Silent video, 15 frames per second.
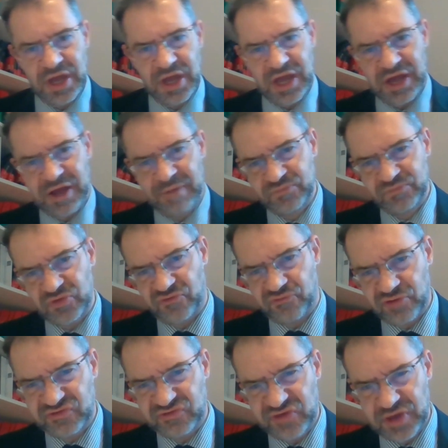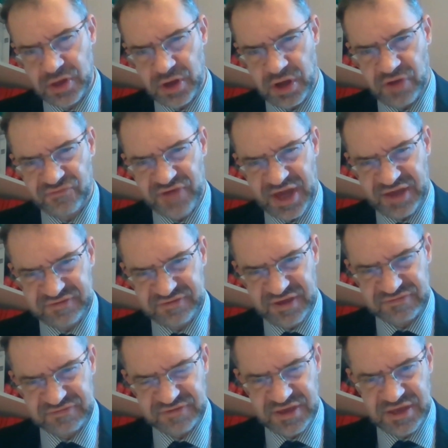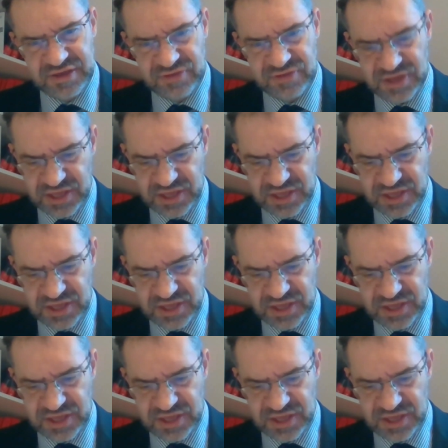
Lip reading: the freezing of assets in the